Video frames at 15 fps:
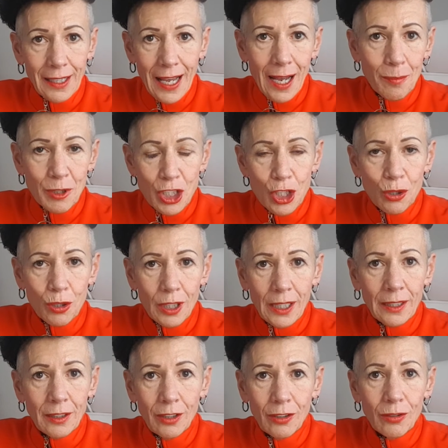an, amateur
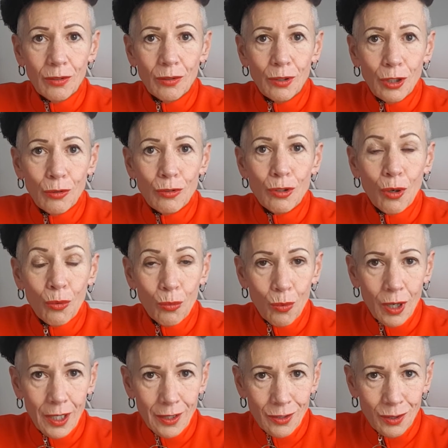and you you don't
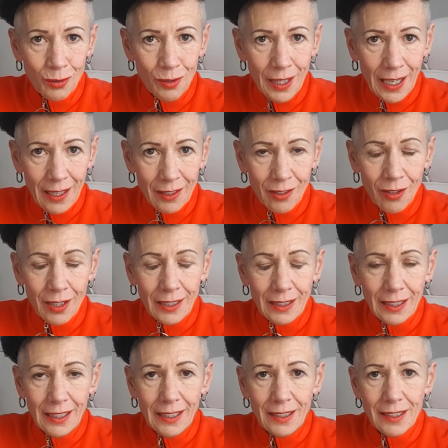want to do that
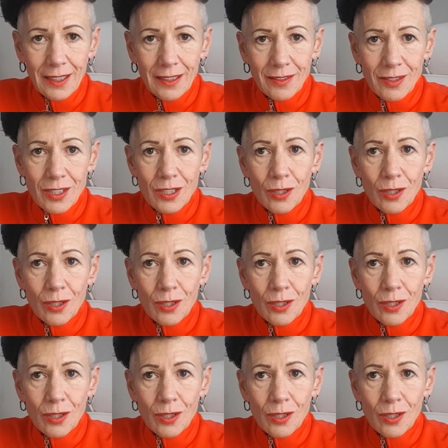on LinkedIn.